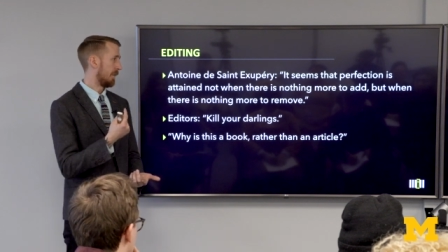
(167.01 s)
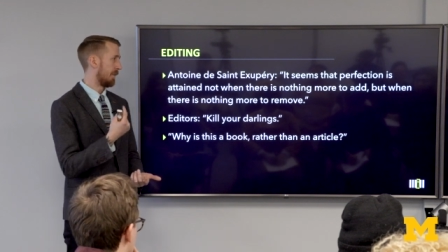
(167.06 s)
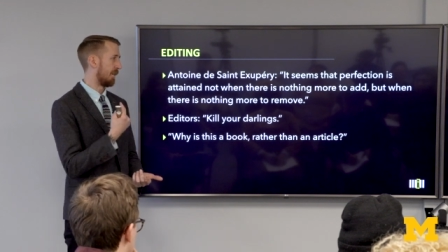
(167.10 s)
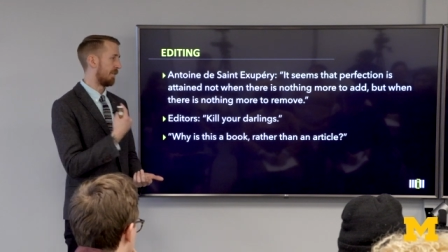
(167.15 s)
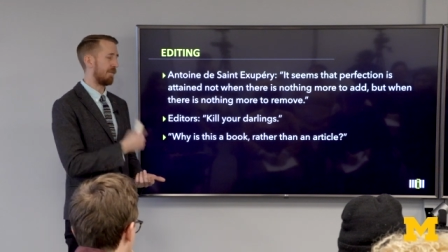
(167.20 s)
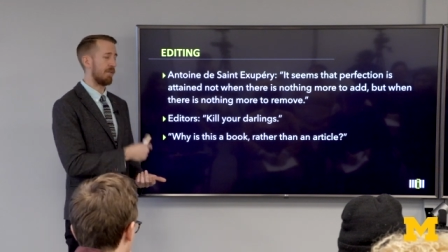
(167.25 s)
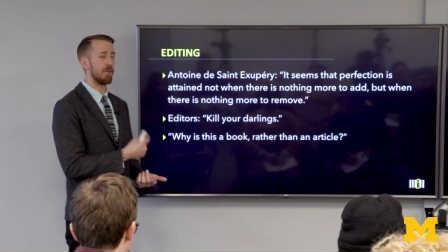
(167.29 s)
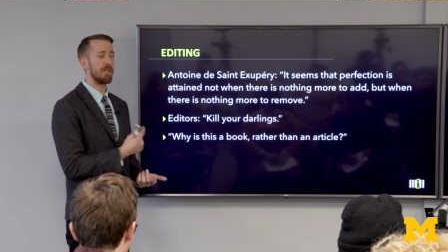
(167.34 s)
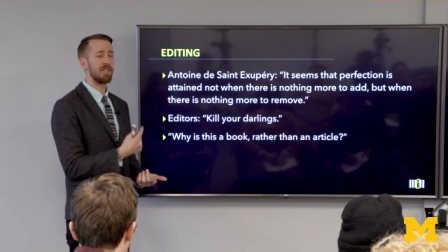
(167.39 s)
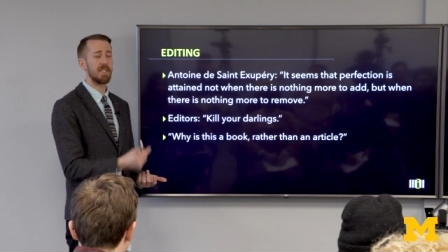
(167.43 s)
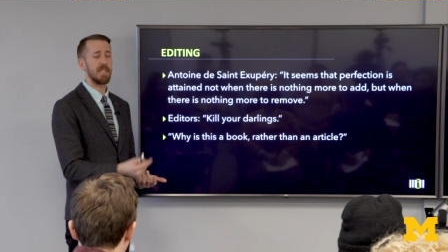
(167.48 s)
the
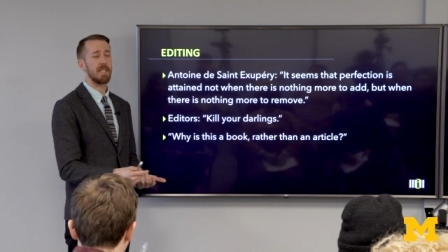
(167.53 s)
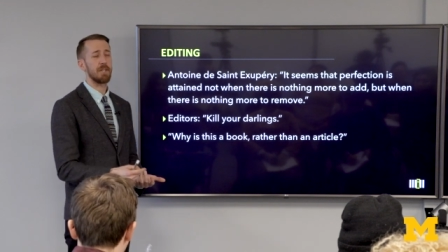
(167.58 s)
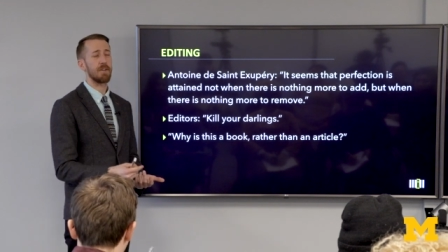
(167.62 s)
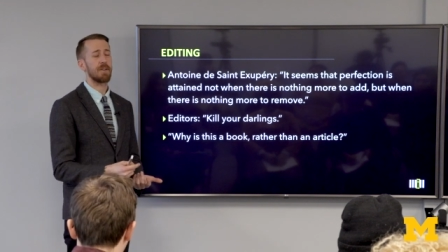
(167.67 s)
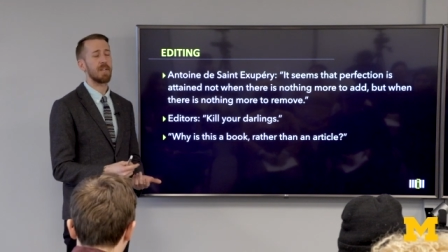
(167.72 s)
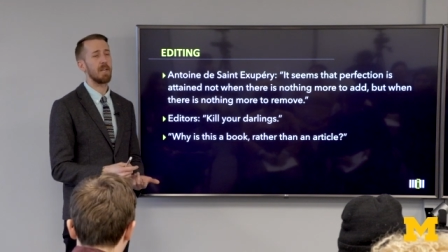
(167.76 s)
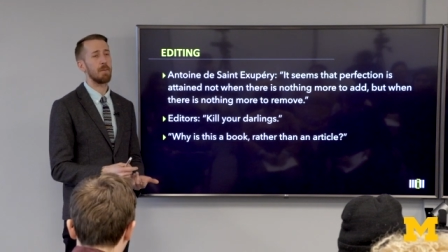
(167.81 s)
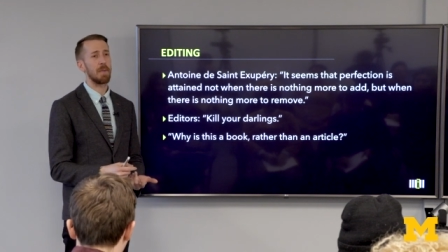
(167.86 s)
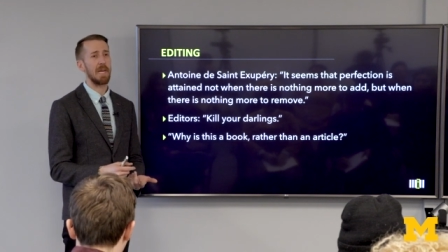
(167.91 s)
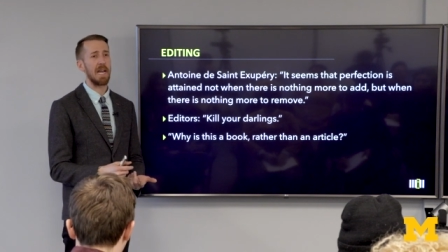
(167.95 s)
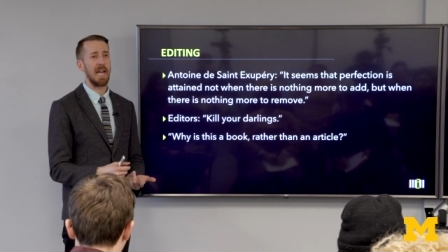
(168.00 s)
first thing you're
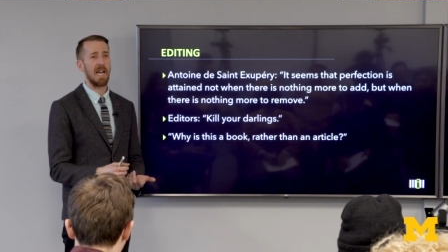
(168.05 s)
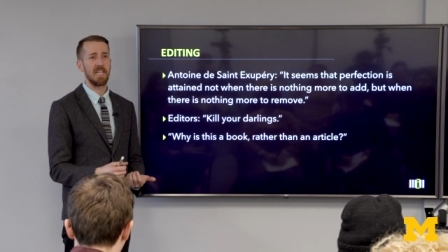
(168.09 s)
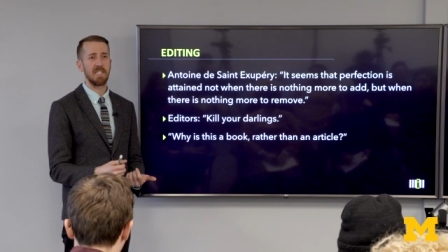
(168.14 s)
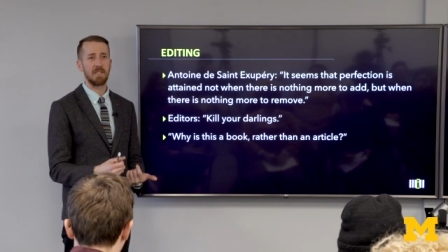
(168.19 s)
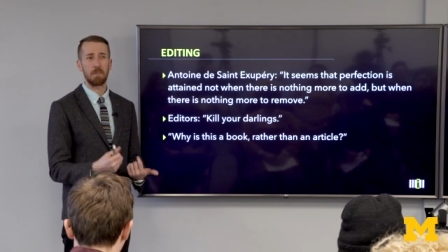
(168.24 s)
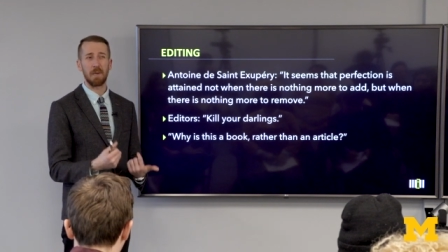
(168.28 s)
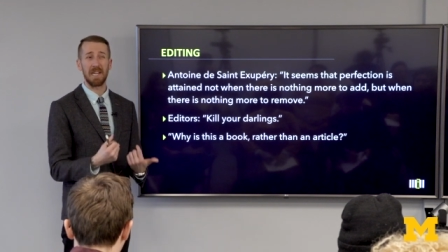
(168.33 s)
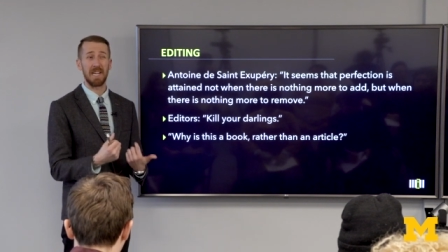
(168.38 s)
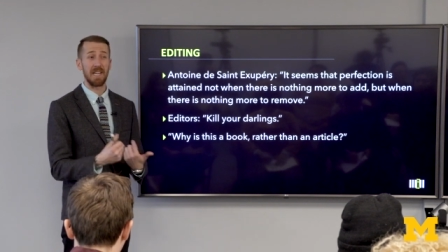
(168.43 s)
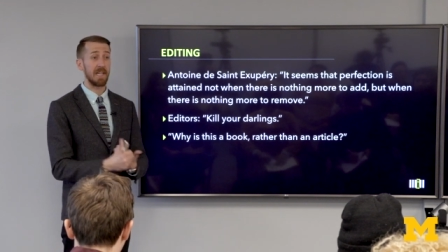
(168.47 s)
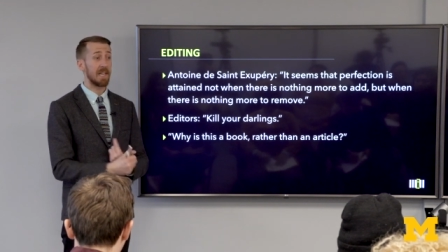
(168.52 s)
gonna be
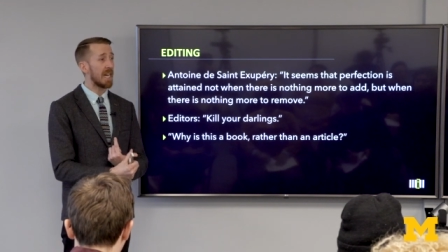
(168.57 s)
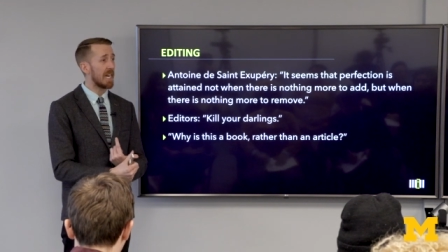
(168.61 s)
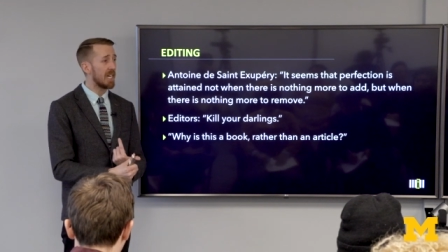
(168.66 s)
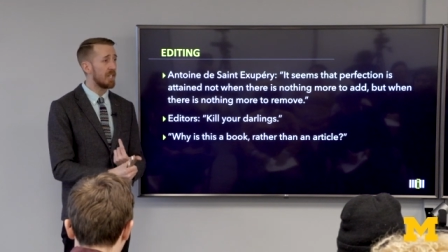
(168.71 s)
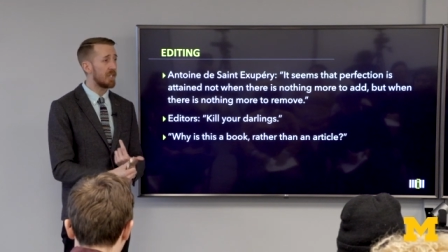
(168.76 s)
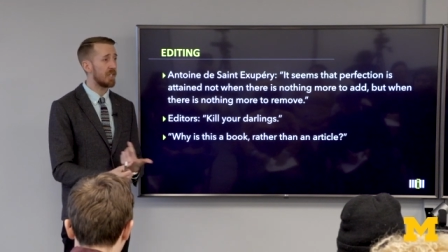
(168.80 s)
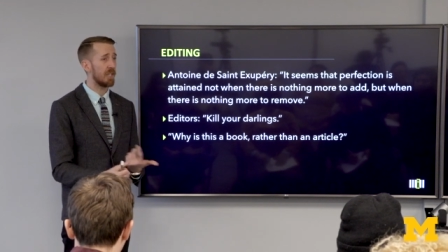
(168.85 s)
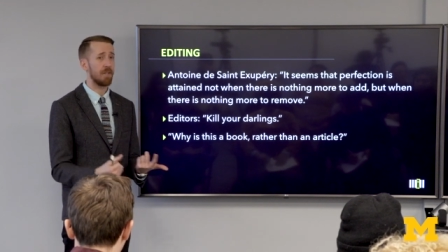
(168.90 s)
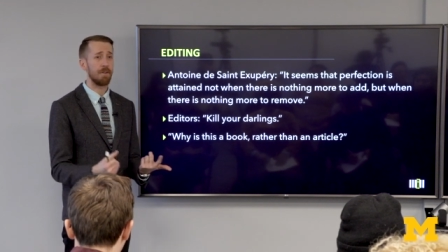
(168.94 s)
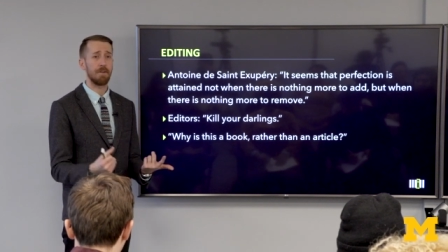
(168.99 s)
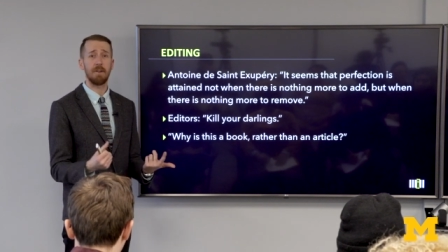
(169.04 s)
asked by any
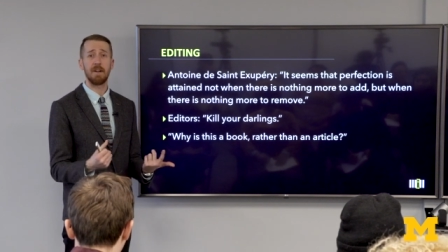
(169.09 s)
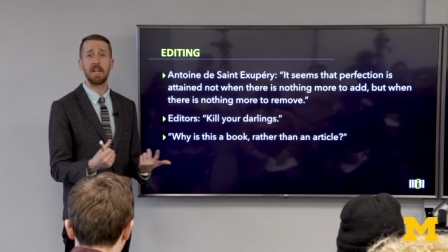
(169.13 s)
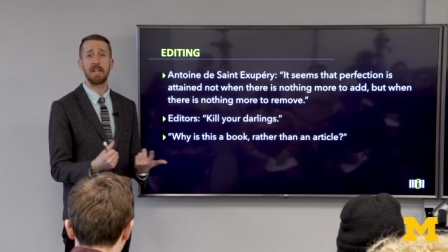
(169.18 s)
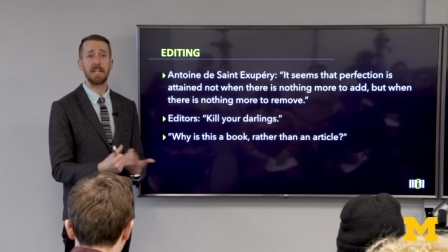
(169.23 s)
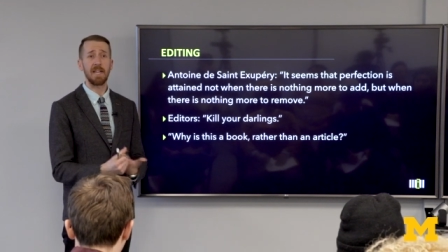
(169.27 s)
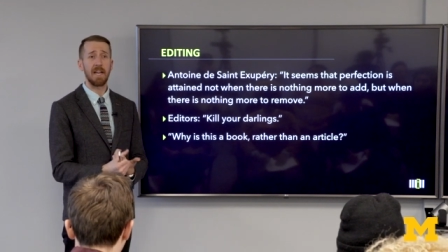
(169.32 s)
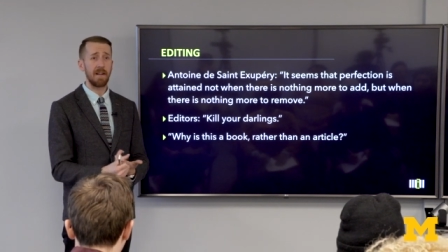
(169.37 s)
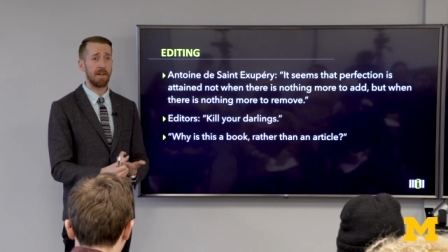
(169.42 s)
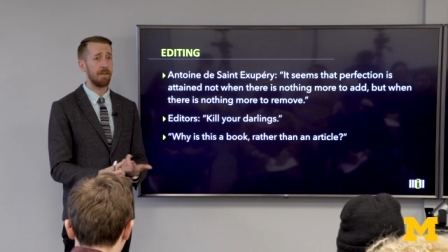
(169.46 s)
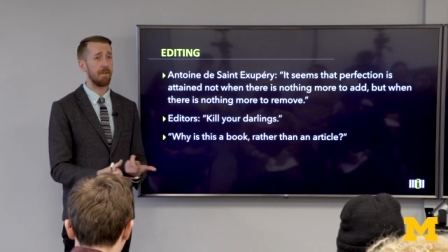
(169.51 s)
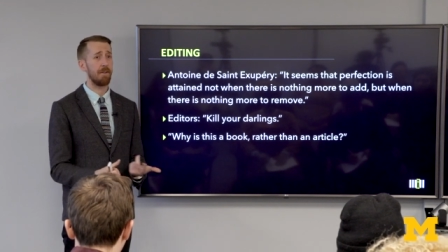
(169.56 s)
agent or
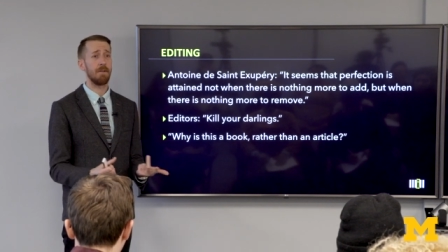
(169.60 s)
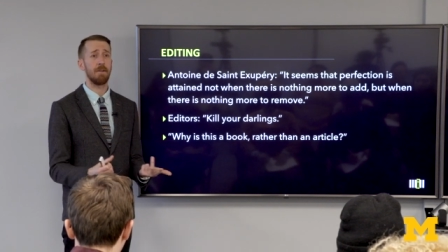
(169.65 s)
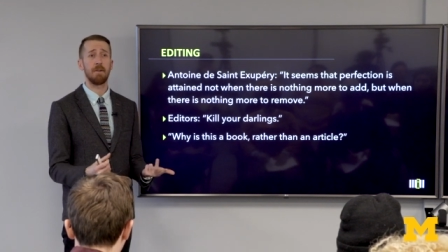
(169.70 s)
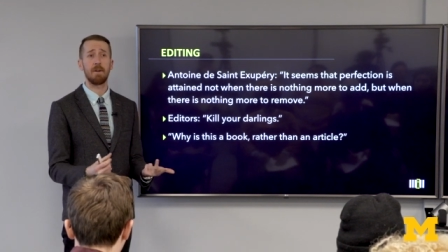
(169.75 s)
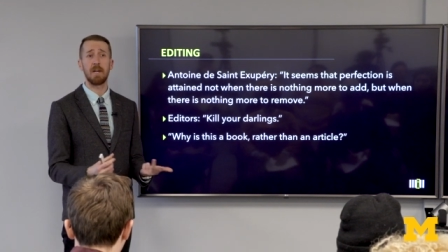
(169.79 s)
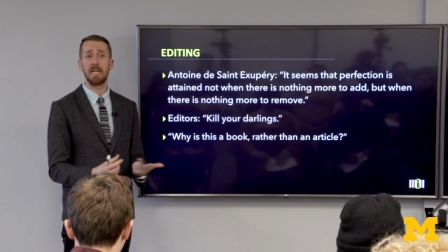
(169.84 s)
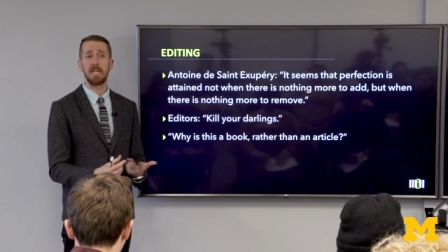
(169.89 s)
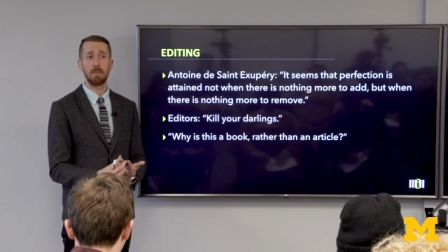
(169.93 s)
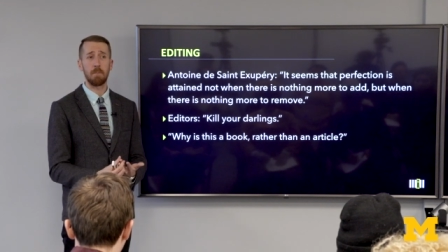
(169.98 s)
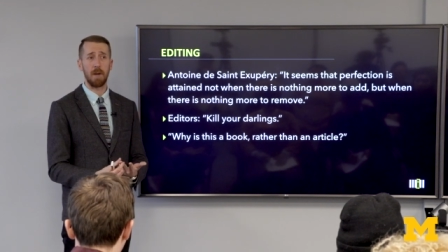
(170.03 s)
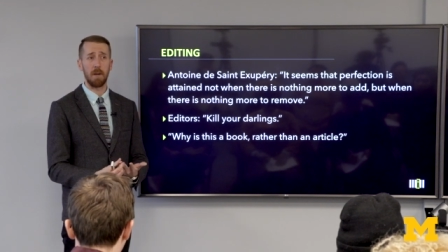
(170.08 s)
any editor
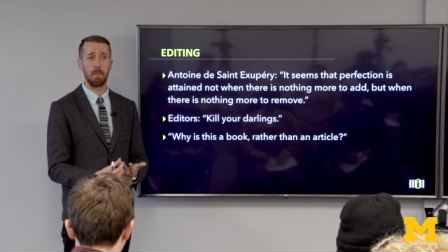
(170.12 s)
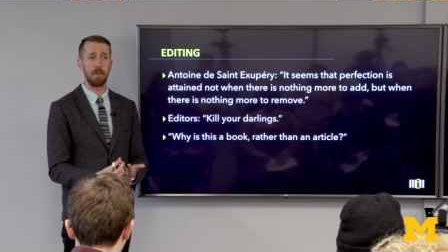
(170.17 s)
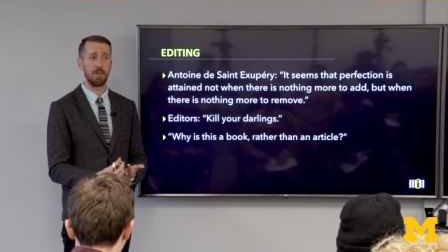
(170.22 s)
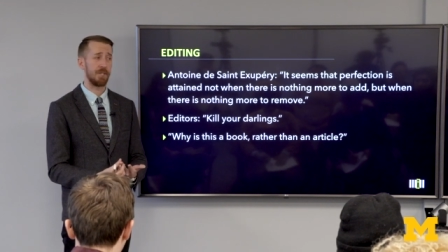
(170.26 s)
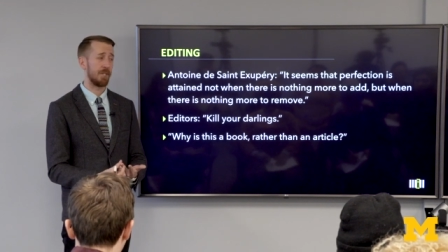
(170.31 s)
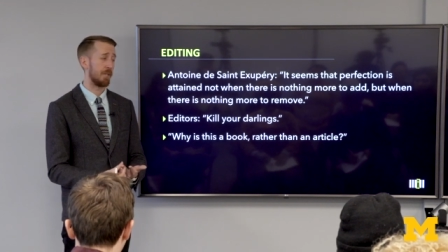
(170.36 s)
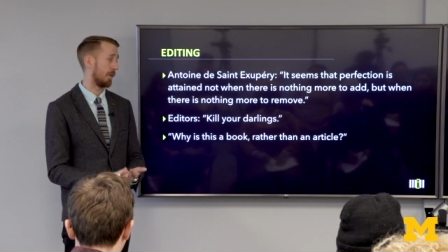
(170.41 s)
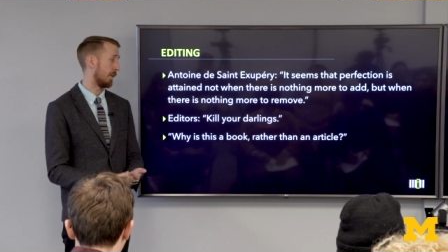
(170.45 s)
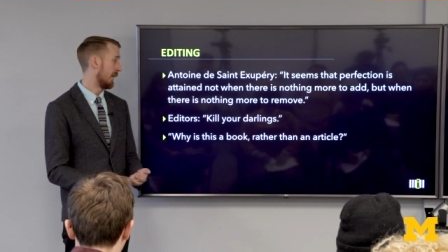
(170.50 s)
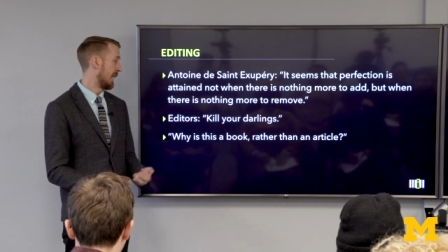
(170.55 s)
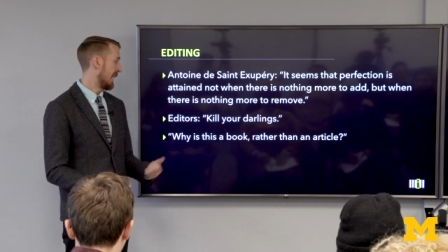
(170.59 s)
or any
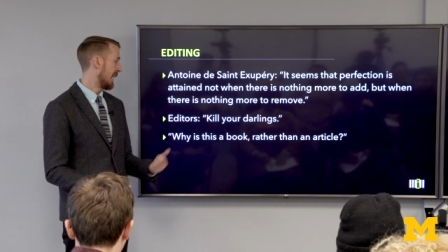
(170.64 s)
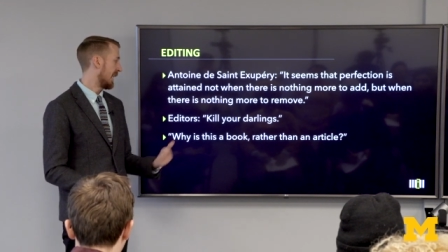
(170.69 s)
publisher